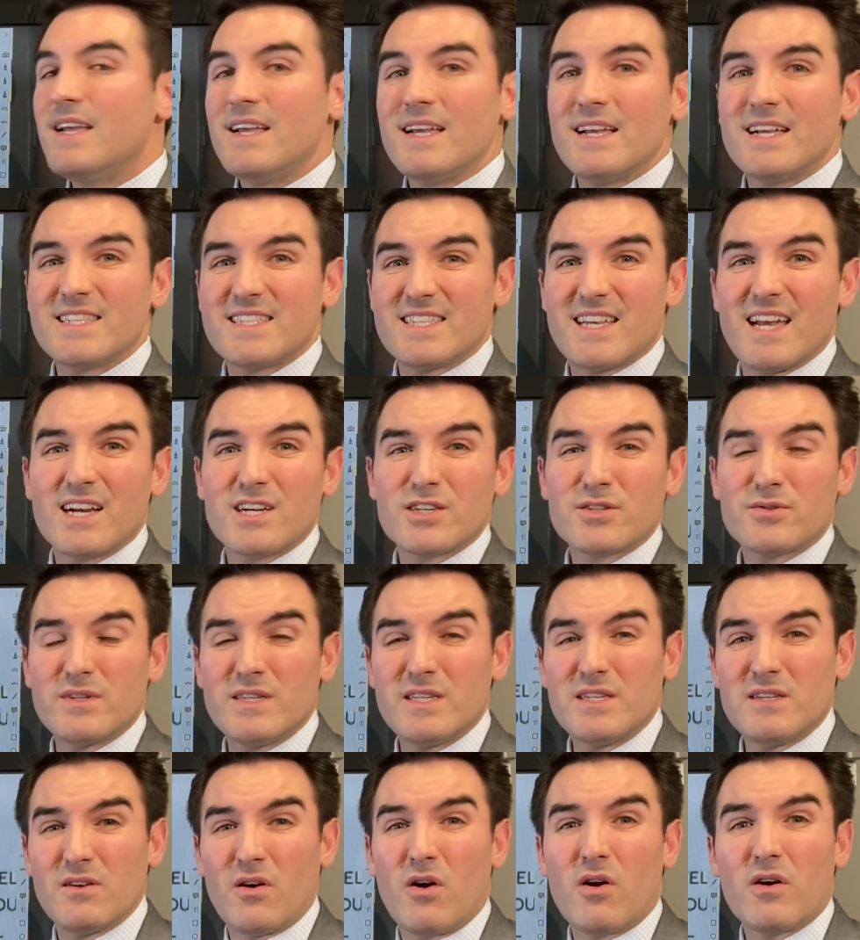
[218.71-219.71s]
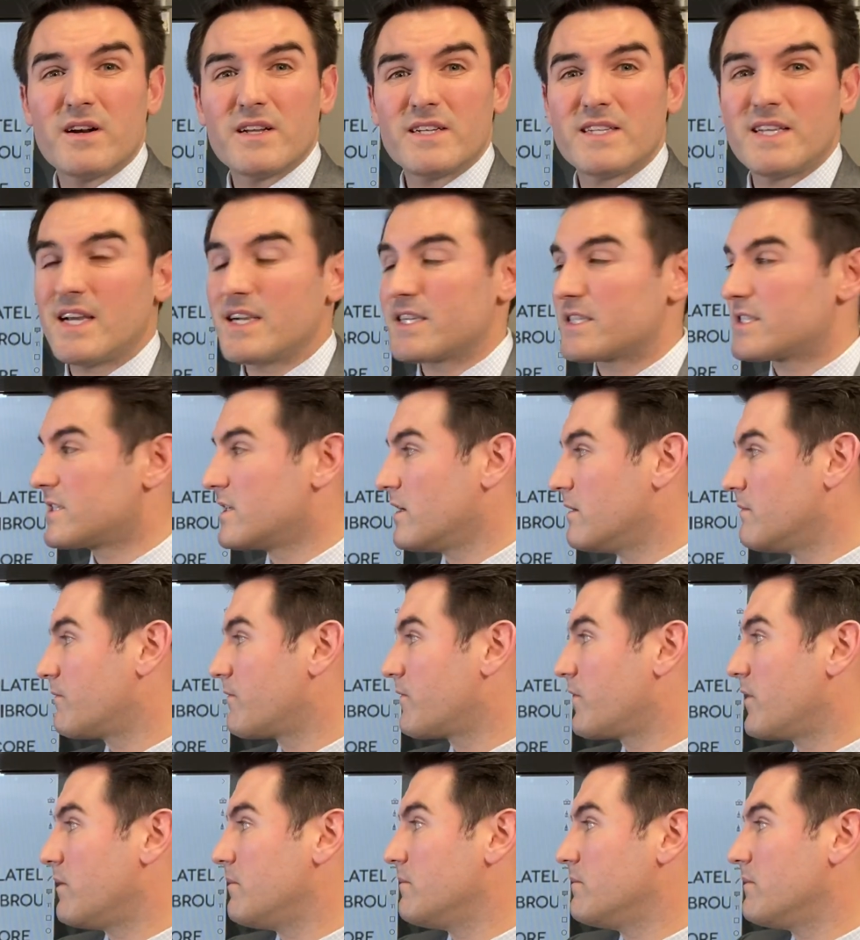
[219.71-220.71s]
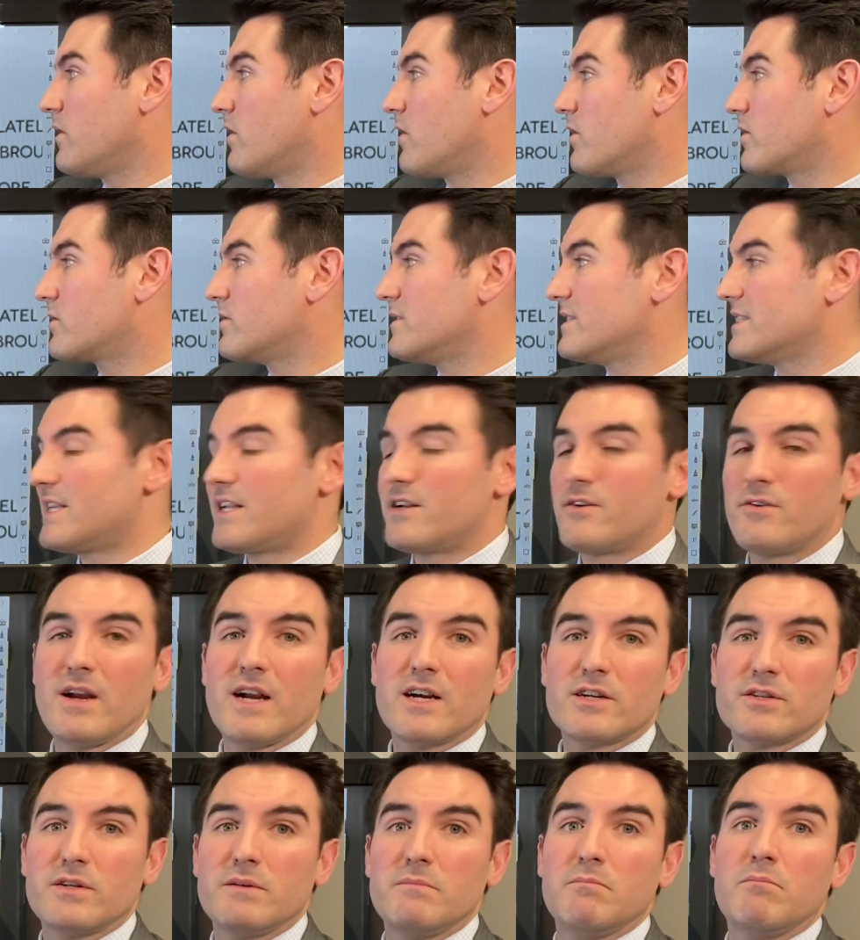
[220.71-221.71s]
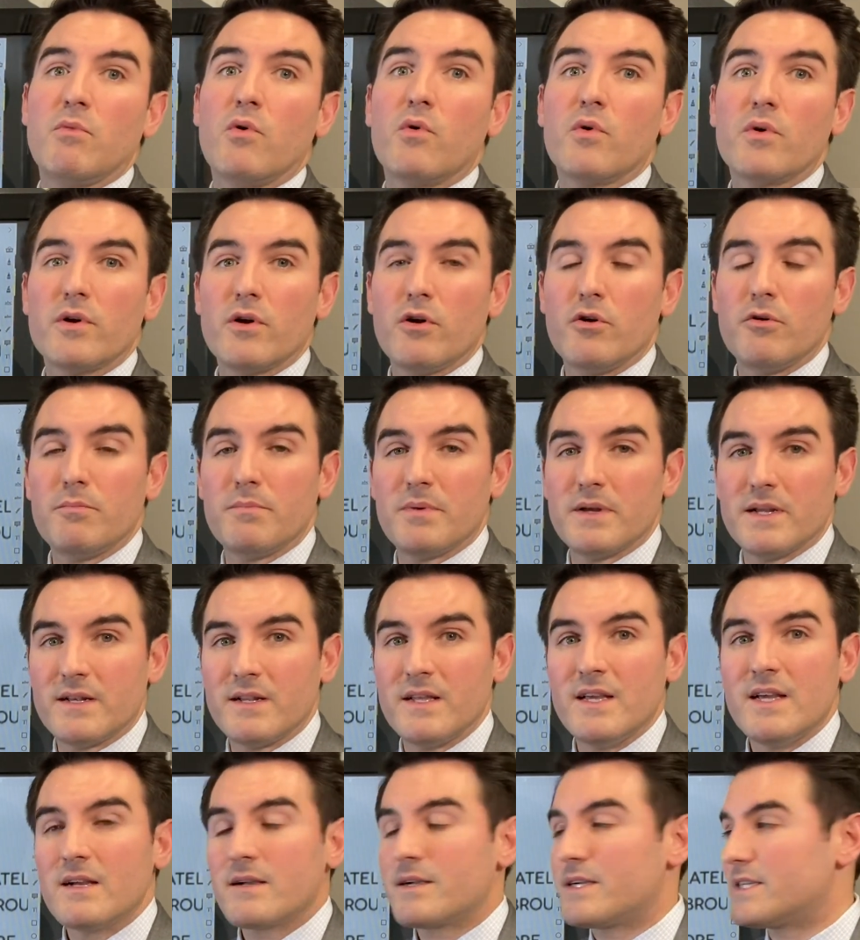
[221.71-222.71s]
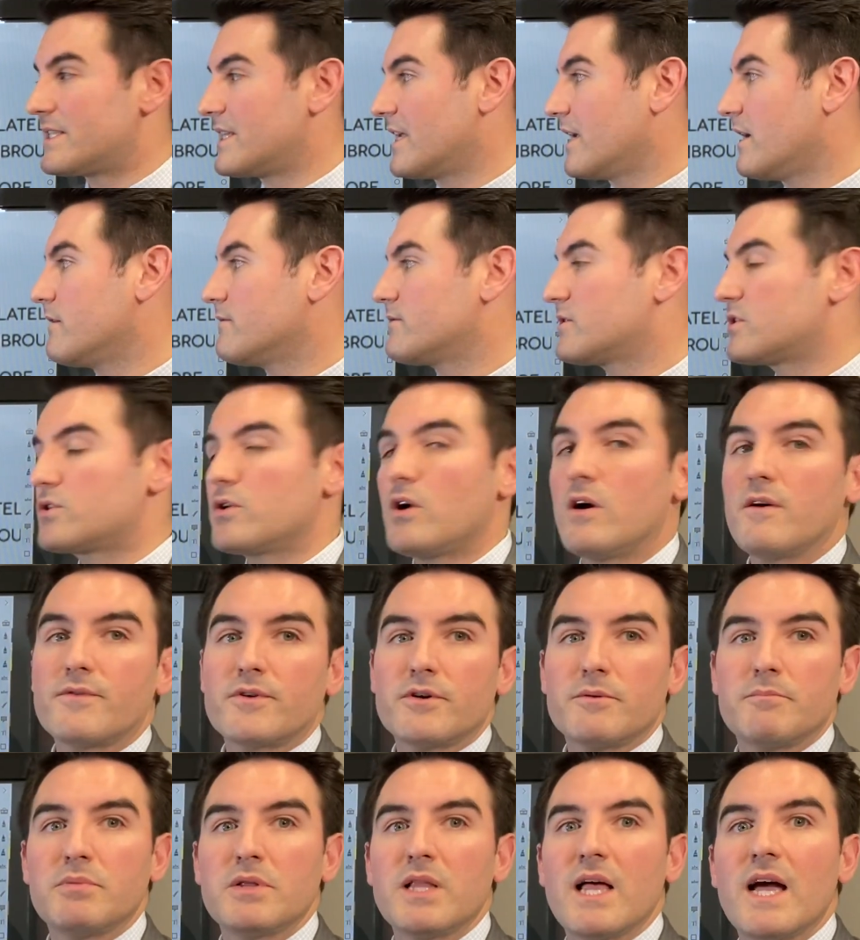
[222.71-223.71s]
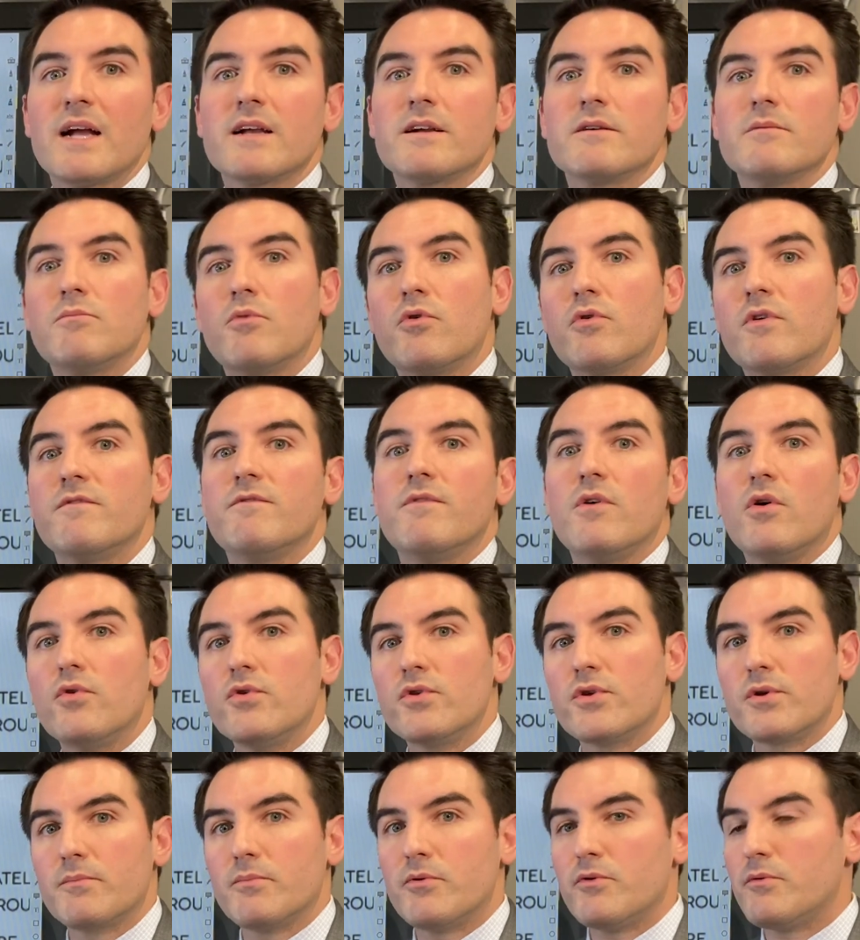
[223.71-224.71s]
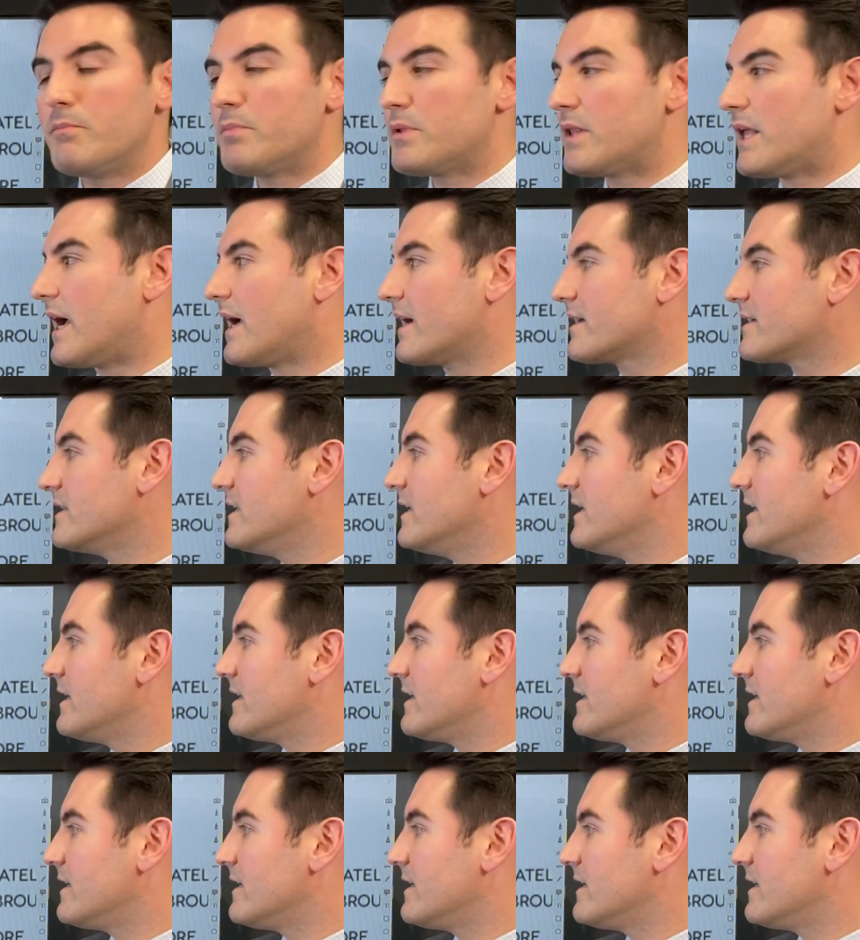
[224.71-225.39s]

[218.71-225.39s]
It's actually, heart attacks come from arteries that are actually more open because they have softer plaque, more vulnerable plaque.